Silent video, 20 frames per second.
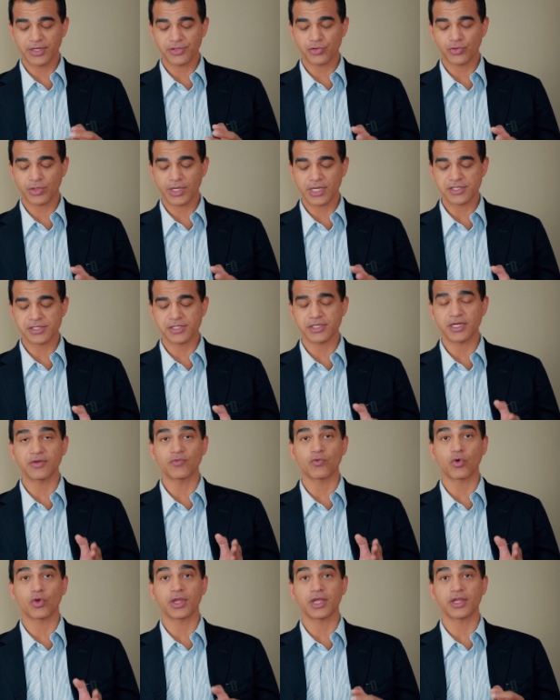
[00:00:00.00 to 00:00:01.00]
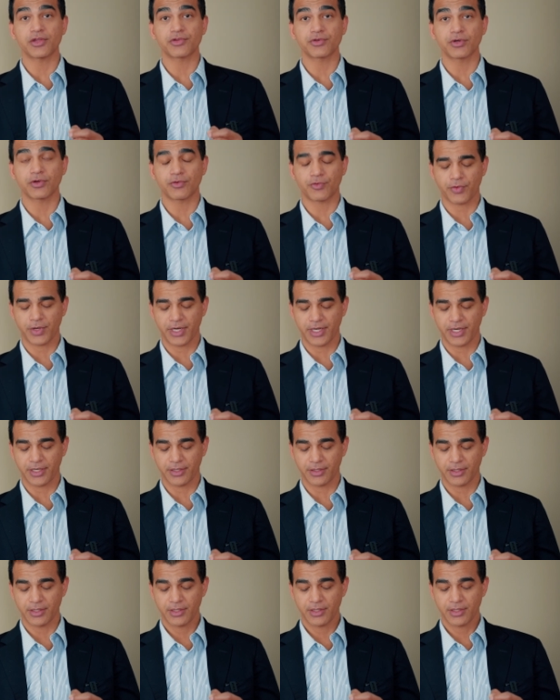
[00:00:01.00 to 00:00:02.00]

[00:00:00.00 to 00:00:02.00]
education and vocational training,